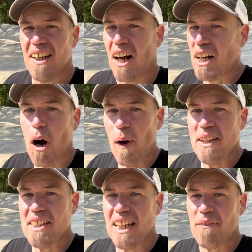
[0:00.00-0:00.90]
I can't wait
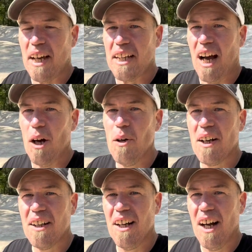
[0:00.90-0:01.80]
to give it a go.
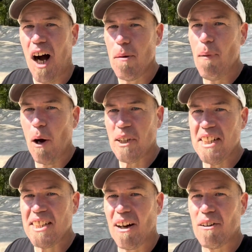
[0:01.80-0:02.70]
I'm mildly
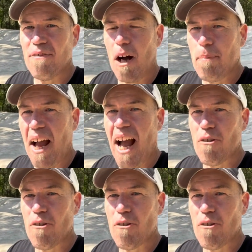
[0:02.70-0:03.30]
terrified by how